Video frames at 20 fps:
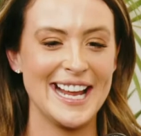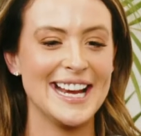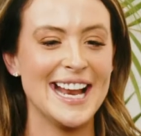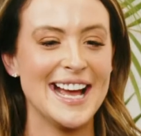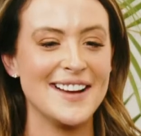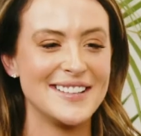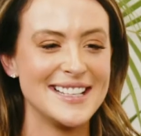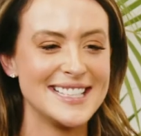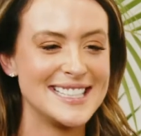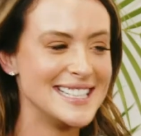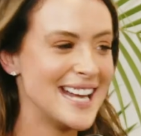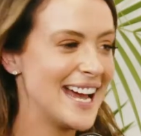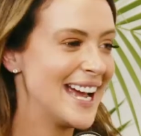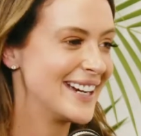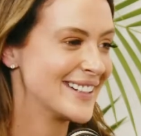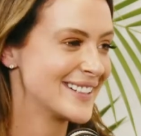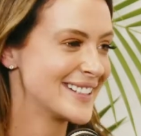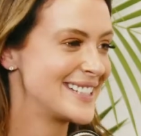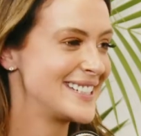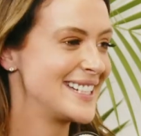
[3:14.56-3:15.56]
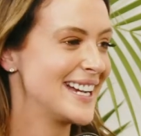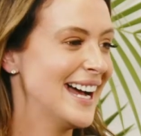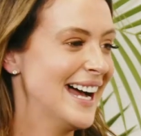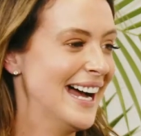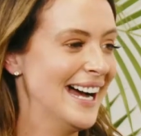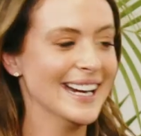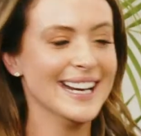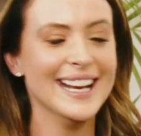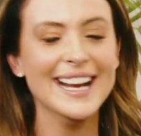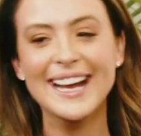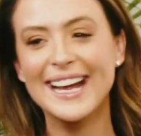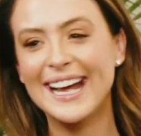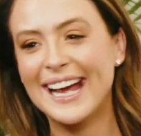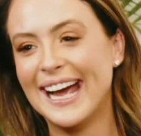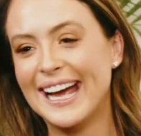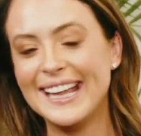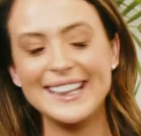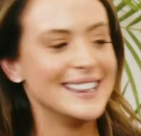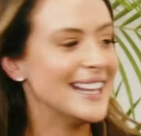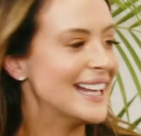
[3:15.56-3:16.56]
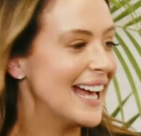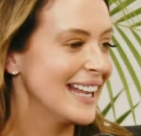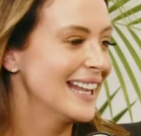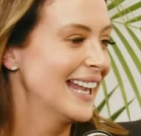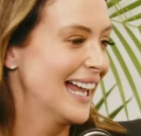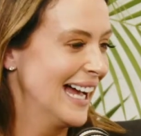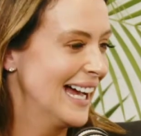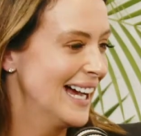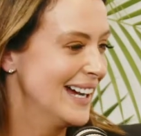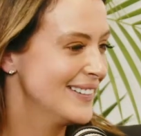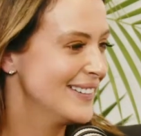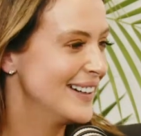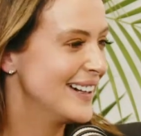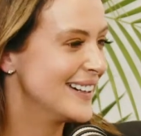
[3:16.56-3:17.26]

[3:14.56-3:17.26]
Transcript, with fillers: and have his nails done. And that laugh.